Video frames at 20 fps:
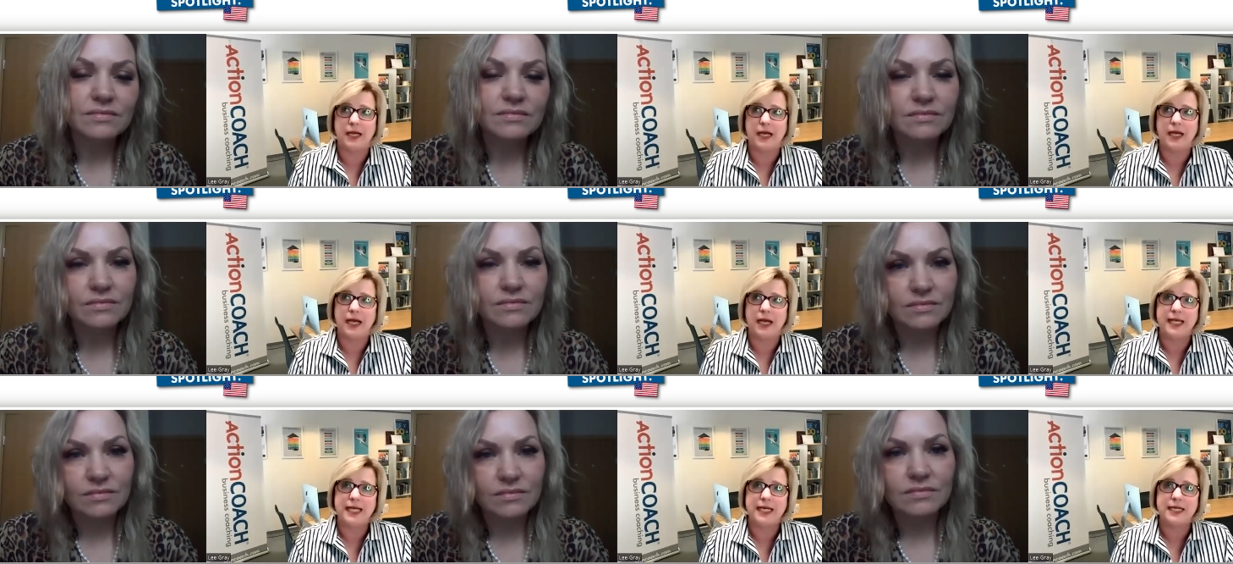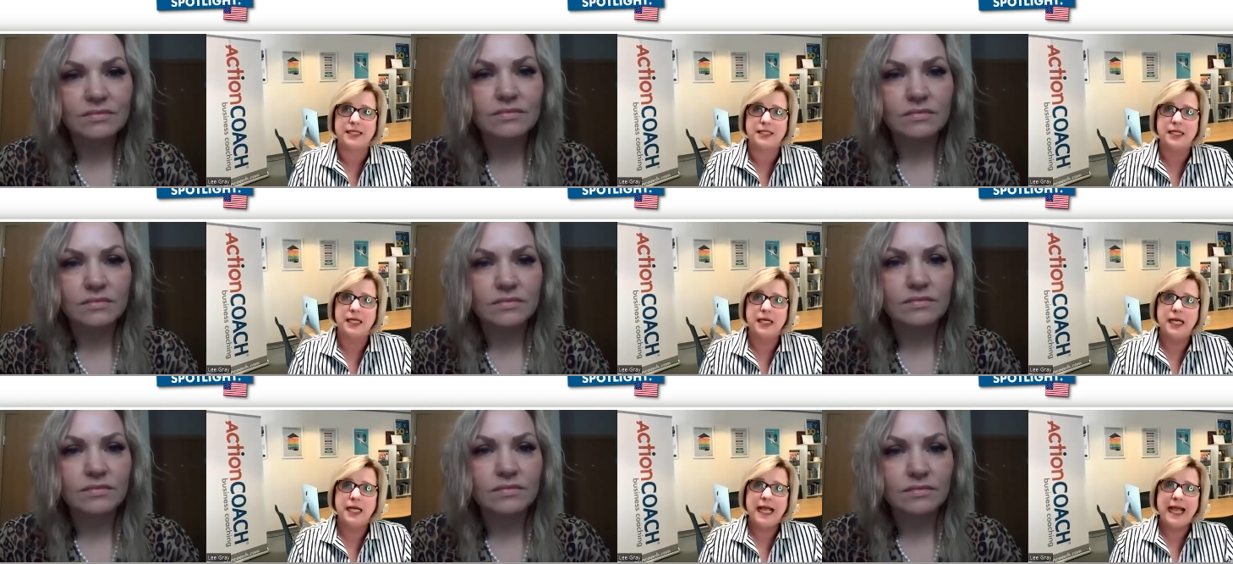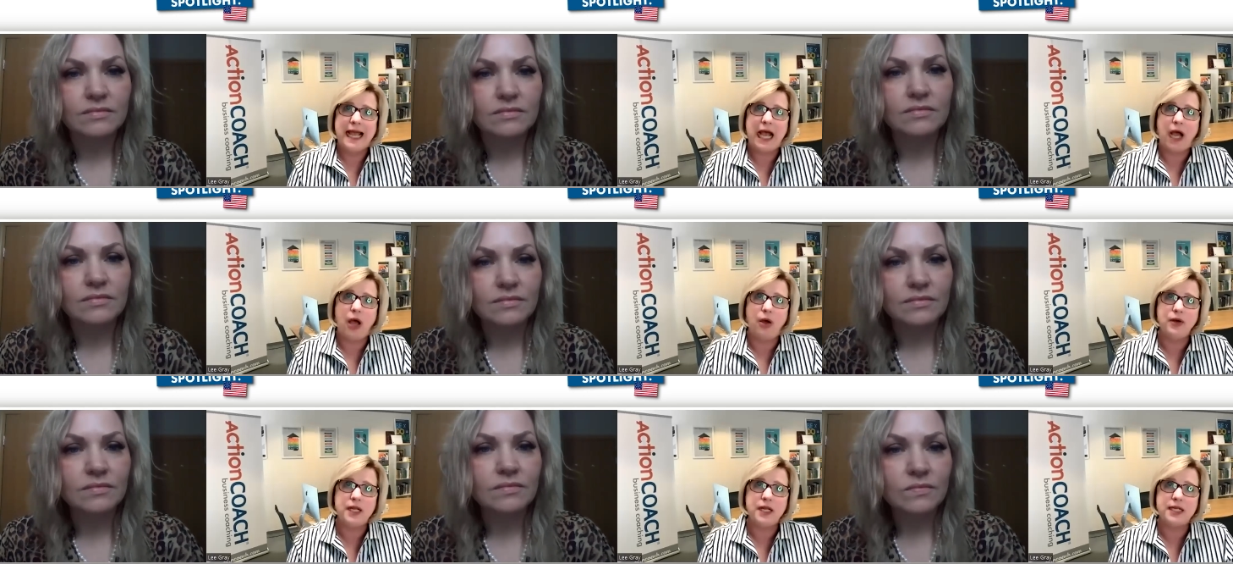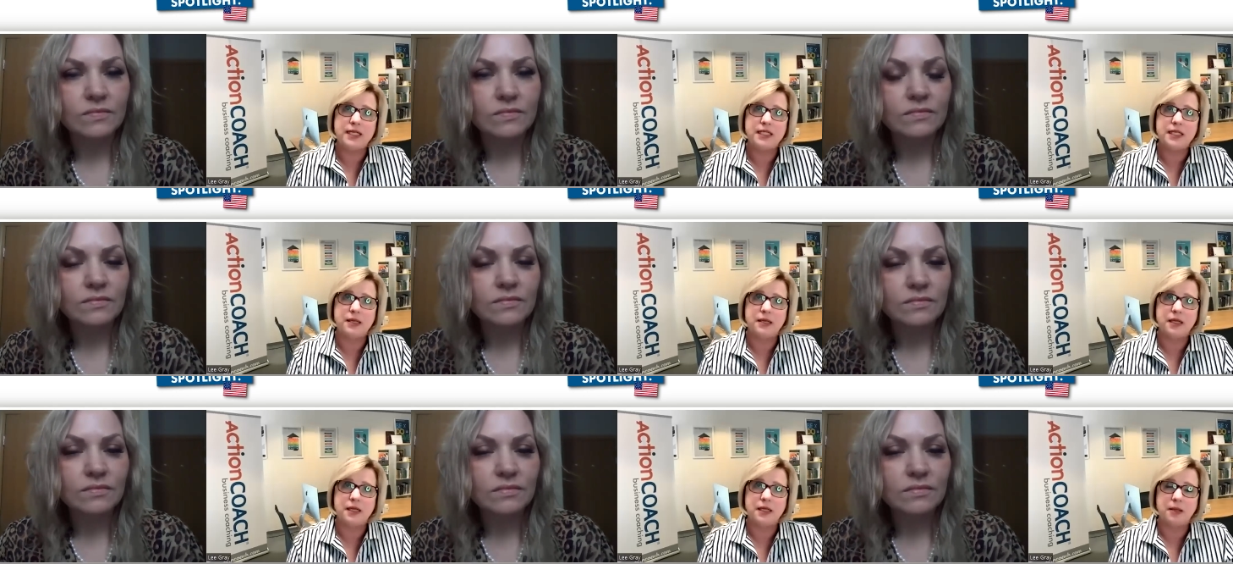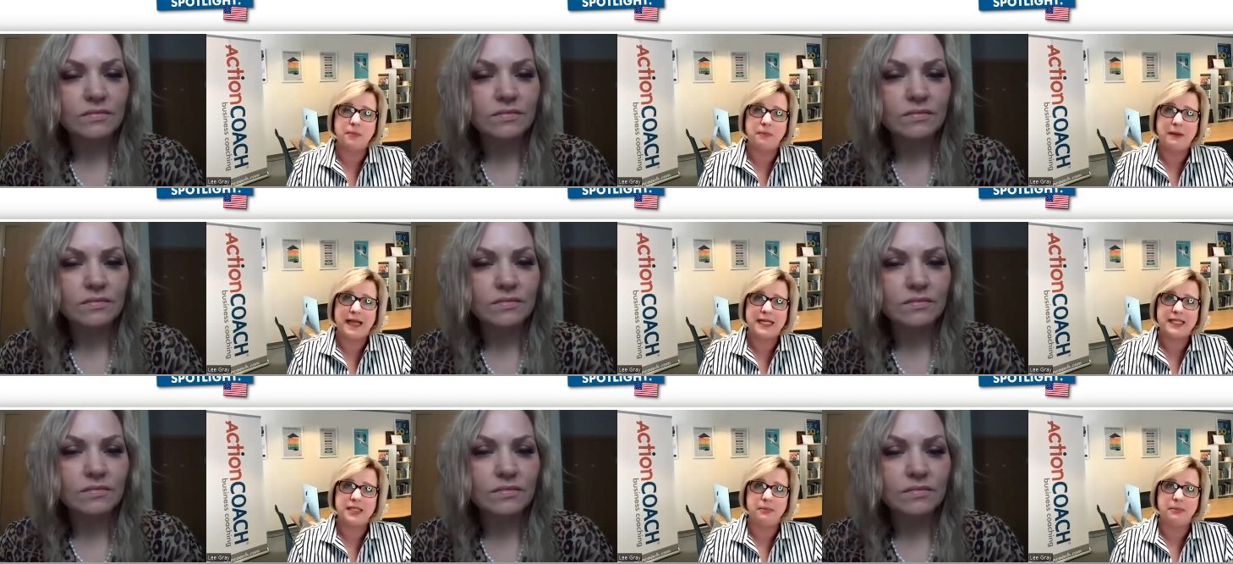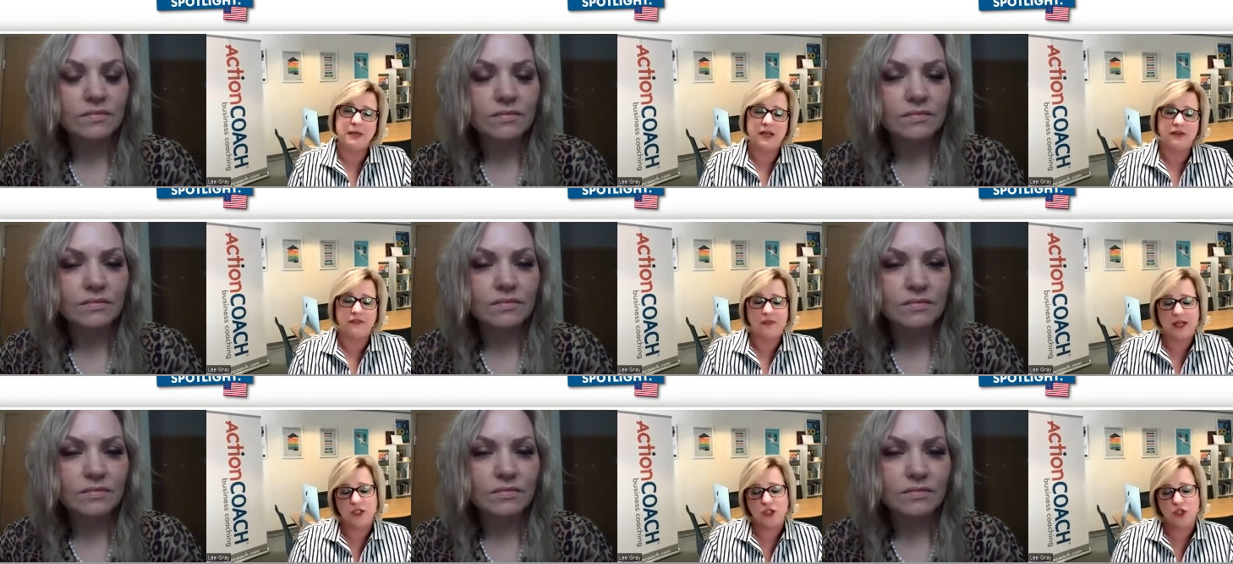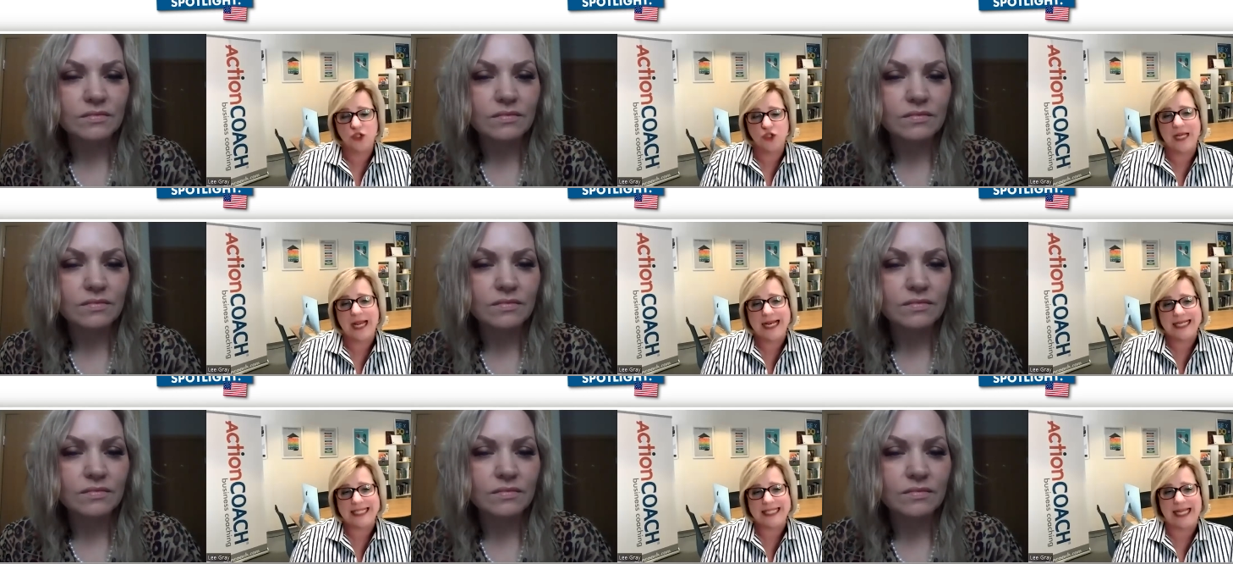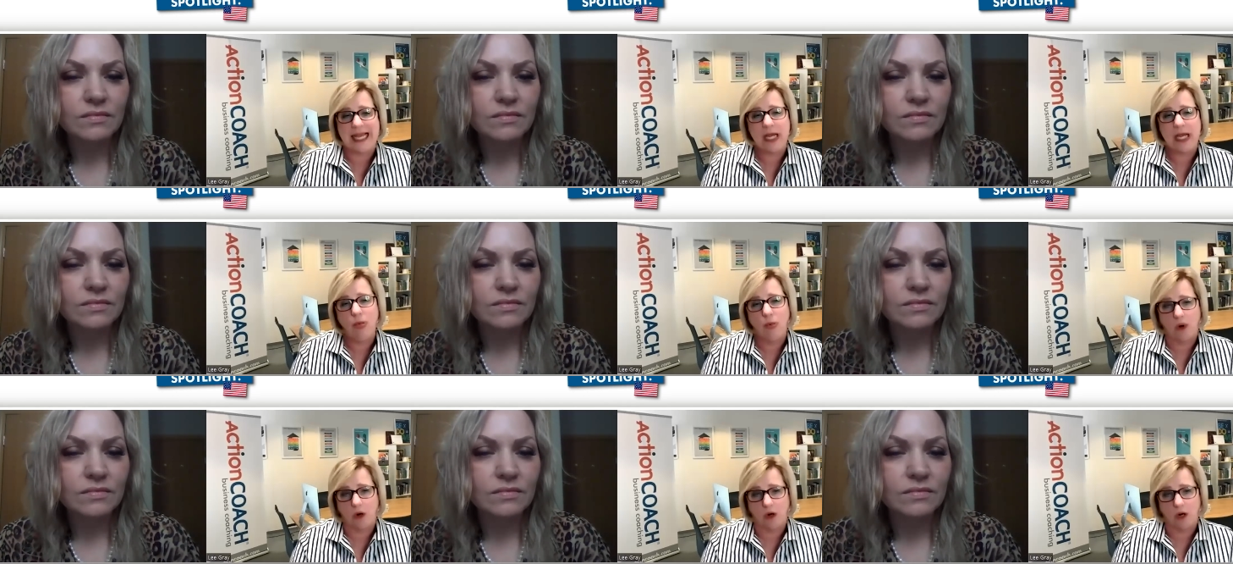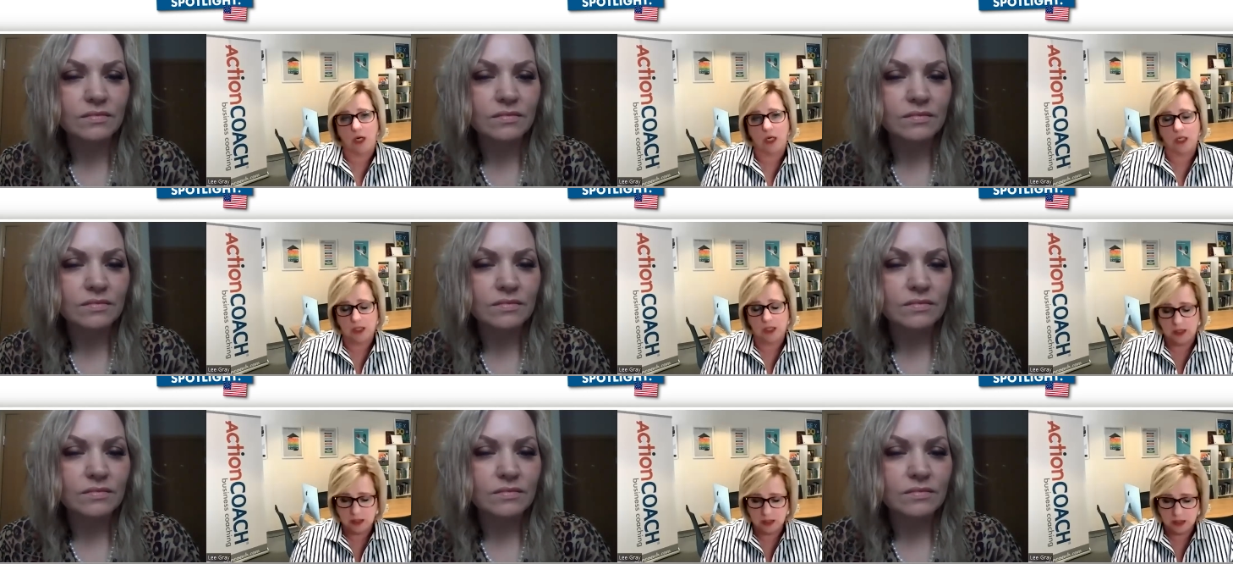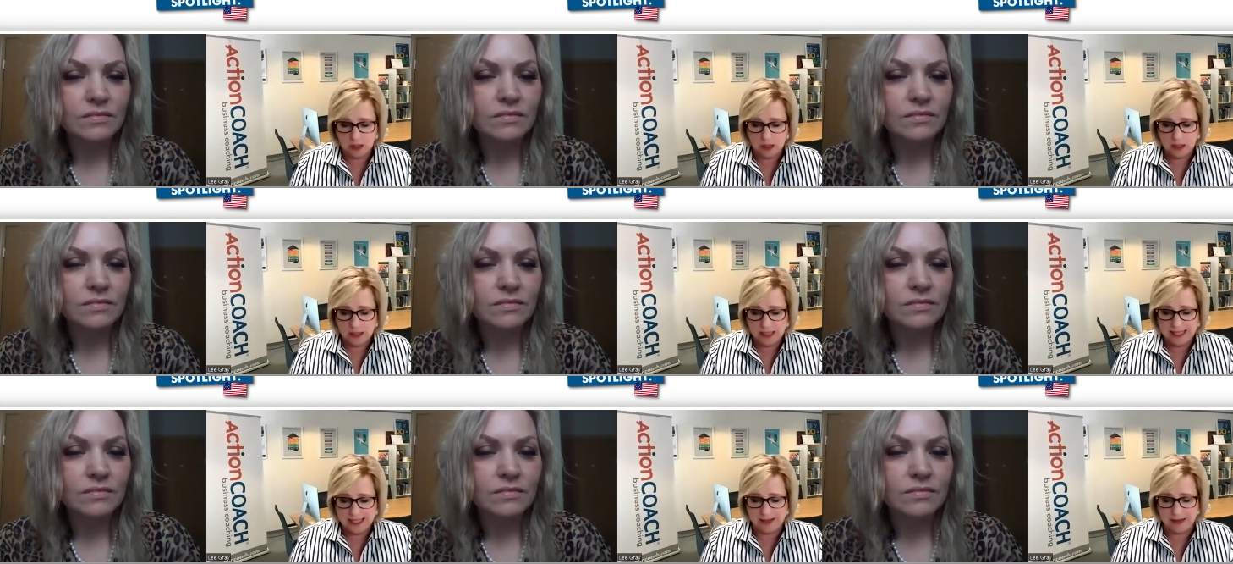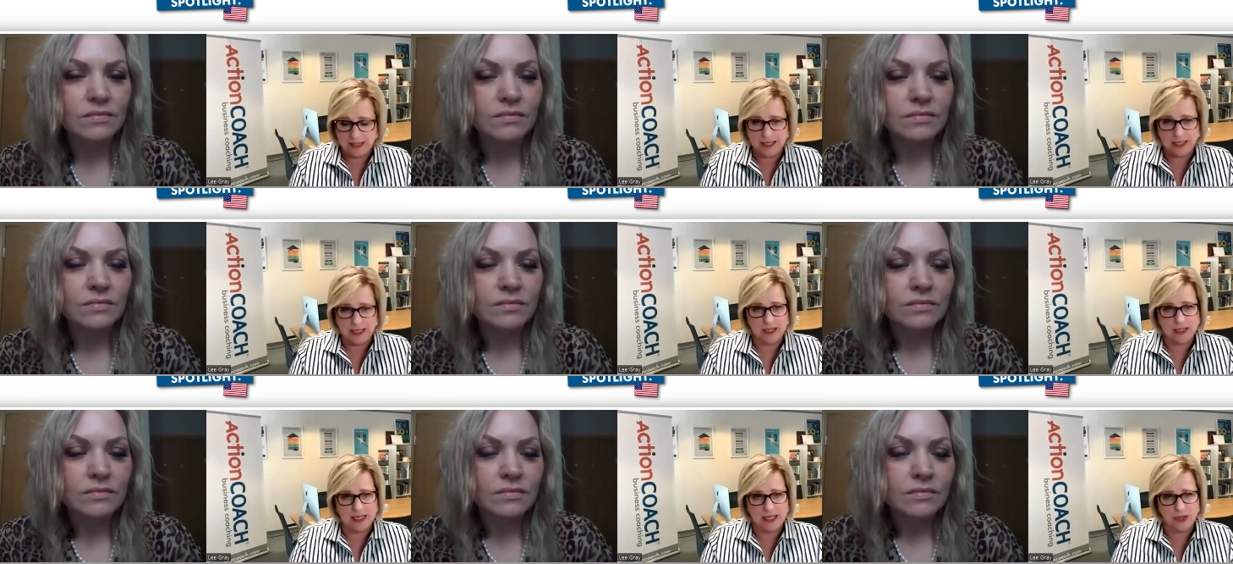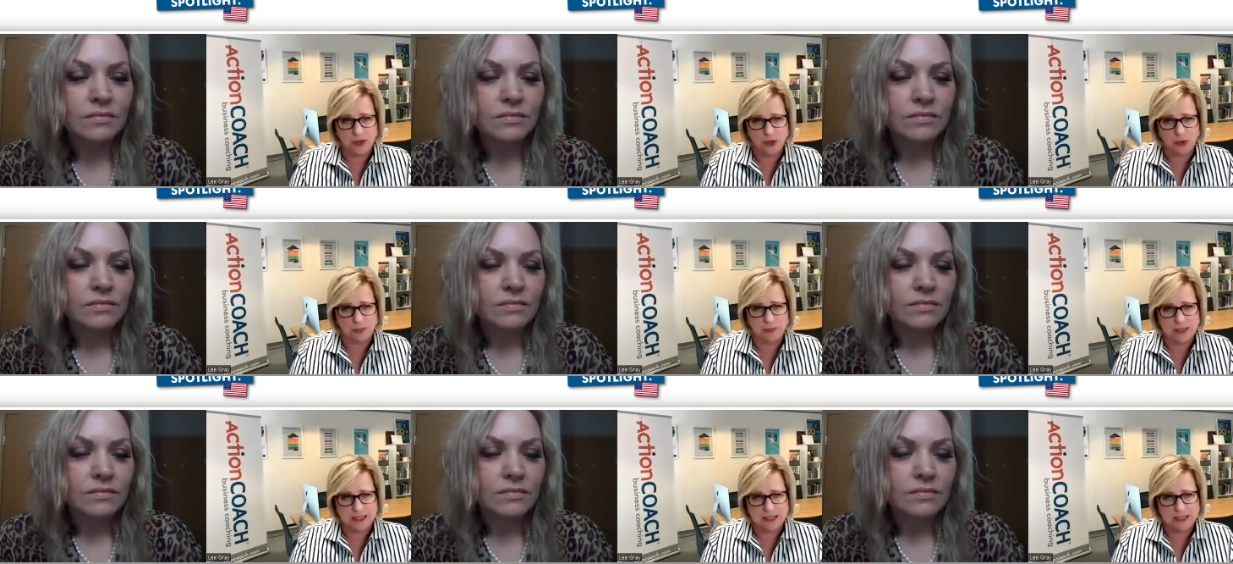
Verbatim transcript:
Speaker 1: I, I guess how does the the pandemic affect your day to day work in in in your